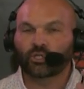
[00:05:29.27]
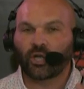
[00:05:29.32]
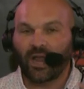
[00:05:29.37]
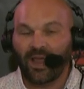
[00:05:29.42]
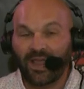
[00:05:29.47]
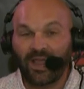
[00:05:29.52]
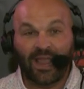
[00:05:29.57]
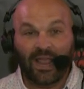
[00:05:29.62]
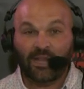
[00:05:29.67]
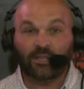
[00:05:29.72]

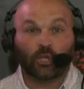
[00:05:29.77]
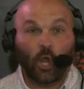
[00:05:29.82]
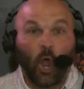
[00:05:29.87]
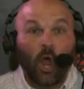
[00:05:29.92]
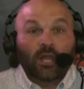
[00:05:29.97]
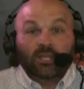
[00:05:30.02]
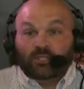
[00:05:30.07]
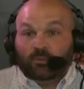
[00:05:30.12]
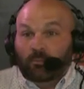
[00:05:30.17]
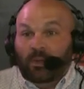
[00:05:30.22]
It
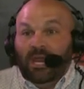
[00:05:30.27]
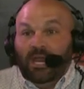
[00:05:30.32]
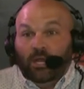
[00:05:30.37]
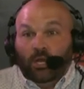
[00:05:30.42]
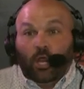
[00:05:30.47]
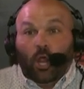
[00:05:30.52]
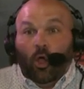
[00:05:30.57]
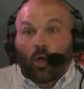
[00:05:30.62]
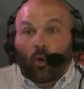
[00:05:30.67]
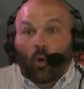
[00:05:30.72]
caused me to
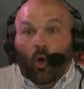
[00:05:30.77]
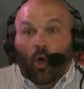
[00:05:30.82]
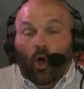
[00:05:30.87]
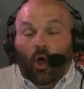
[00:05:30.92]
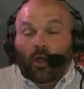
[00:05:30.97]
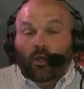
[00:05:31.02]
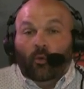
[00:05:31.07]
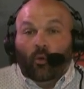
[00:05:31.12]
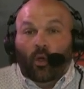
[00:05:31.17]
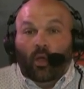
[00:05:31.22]
go
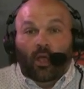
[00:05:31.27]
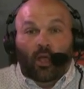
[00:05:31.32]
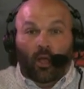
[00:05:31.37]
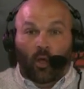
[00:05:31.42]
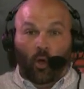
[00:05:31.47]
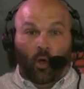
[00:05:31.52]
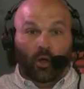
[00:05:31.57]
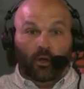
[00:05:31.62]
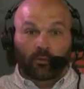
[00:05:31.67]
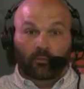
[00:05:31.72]
on
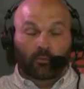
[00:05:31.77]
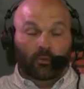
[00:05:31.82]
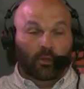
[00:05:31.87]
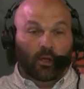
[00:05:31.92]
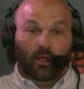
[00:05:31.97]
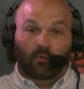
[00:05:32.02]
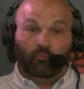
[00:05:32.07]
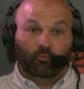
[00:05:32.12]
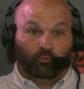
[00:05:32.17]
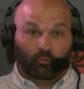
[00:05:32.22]
on
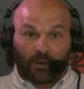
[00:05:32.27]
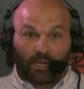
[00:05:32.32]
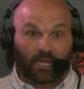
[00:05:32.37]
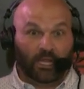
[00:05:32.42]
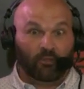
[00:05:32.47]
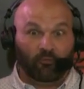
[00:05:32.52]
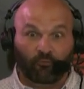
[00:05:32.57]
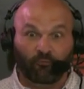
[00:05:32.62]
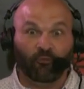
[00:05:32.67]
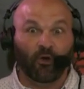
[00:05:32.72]
a
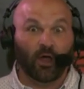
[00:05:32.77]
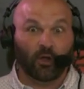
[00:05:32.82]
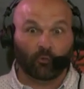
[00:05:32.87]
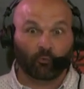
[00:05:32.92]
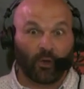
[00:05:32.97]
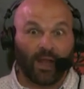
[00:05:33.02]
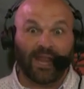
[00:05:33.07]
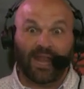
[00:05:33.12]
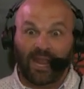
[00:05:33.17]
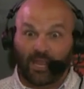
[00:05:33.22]
really fun
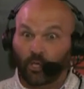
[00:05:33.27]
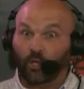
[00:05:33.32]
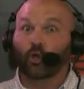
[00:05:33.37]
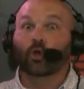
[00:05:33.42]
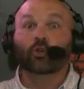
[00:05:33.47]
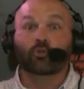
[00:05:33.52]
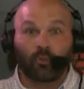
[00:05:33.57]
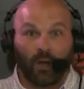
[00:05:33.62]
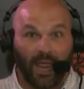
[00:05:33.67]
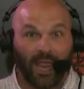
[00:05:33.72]
rant, a
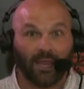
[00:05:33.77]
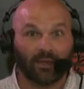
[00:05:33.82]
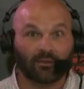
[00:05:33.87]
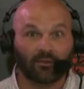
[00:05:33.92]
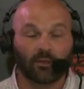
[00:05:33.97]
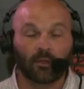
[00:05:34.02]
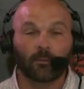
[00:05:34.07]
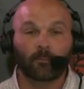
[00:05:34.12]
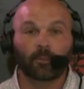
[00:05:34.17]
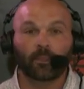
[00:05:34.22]
good rant
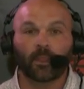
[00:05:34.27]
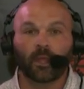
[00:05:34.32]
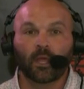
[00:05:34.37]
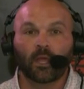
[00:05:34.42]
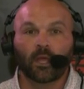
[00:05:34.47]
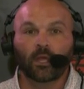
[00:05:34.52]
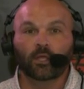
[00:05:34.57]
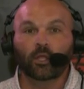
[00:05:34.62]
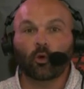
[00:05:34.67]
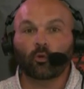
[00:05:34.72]

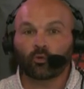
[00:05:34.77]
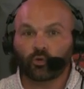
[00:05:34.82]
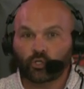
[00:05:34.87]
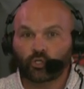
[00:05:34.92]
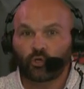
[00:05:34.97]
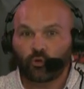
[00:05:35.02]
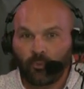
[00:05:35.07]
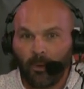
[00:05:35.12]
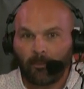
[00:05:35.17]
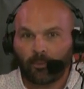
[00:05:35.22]
Yo,
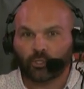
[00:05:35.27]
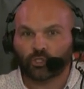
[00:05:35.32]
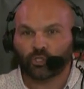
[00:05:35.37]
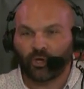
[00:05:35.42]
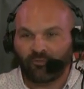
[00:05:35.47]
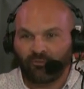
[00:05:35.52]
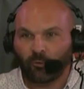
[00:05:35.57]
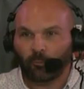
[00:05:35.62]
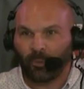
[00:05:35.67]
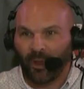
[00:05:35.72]
do you remember
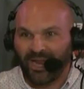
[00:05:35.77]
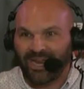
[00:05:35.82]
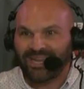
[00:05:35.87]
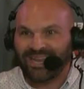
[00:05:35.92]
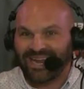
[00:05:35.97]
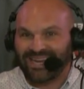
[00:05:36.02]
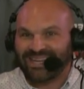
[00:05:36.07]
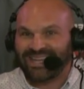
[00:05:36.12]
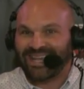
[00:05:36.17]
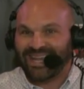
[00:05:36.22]
Trevor Penning
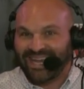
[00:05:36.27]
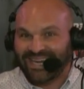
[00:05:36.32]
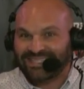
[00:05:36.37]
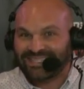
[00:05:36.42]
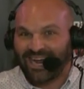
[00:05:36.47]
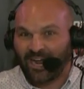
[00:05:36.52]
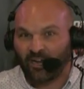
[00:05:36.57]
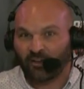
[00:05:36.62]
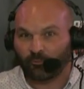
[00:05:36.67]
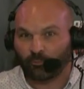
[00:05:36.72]
got
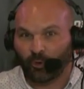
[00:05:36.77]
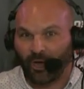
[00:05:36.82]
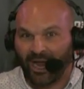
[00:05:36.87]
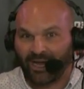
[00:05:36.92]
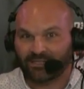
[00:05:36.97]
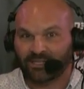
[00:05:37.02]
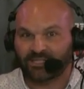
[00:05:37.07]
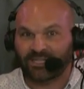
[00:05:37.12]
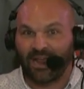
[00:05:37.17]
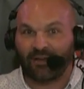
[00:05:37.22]
kicked out of
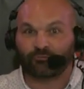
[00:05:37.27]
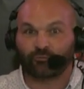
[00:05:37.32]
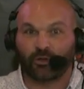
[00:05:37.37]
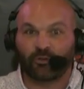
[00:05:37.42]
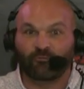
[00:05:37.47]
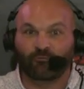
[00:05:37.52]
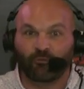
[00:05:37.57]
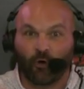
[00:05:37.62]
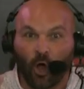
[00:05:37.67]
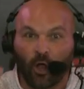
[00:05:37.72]
practice after he
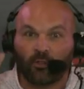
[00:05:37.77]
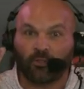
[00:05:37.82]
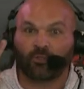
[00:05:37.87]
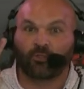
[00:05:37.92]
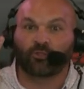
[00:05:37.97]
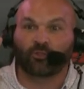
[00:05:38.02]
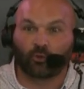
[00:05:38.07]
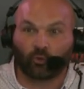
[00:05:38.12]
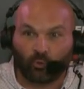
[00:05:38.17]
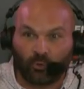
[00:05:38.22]
fought
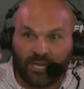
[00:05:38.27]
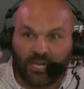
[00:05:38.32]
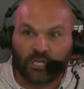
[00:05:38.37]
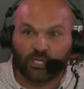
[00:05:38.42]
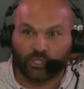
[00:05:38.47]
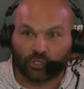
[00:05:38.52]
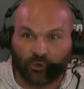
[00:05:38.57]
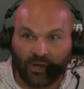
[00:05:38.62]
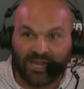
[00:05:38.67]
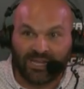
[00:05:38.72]
three
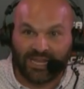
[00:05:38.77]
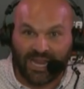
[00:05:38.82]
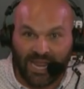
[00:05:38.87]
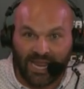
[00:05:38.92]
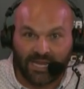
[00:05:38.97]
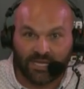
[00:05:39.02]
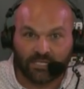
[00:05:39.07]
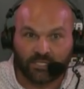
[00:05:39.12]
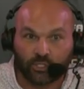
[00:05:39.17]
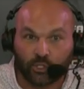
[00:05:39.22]
straight
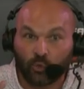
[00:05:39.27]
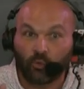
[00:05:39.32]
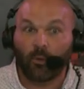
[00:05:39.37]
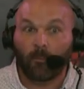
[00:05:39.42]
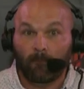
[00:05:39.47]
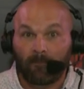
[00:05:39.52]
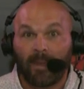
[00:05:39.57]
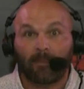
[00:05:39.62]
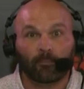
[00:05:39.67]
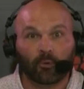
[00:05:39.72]
days? Do you
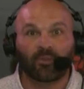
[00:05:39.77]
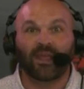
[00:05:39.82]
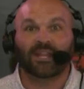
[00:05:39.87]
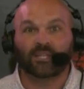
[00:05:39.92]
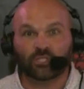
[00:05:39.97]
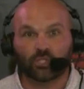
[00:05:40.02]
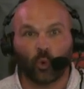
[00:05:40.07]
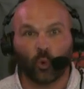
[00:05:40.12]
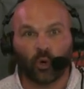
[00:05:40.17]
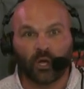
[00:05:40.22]
remember that
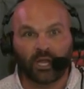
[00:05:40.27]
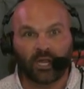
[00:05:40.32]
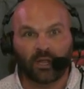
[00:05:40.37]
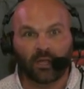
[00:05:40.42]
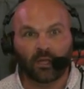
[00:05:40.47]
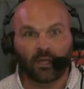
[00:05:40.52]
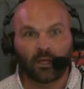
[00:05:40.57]
story?